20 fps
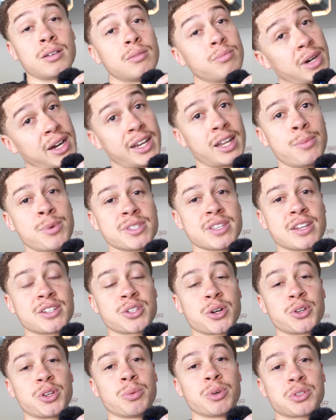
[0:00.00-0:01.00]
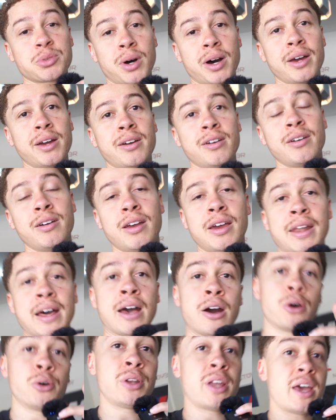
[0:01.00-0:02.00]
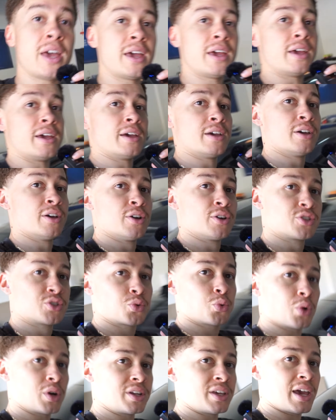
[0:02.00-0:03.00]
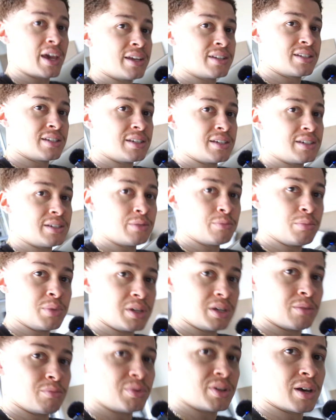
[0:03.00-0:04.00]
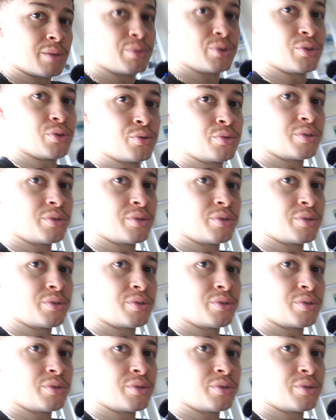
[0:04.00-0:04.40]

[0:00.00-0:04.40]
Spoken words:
my name is Antonio Matwire and I own a 2018 BMW